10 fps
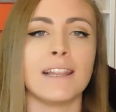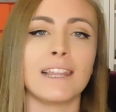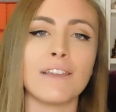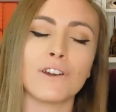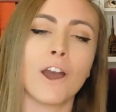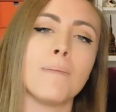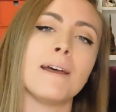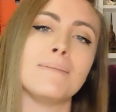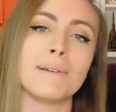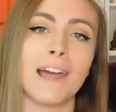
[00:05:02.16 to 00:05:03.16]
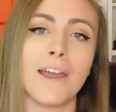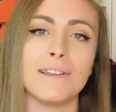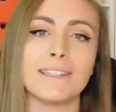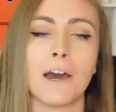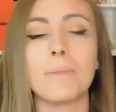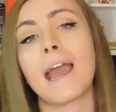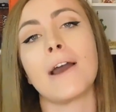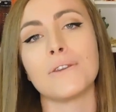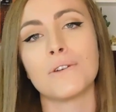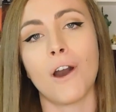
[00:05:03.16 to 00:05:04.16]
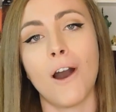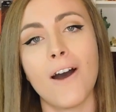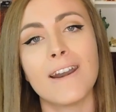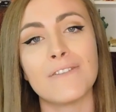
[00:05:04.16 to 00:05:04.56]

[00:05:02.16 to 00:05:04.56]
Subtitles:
Leave a comment below and tell me how you got on,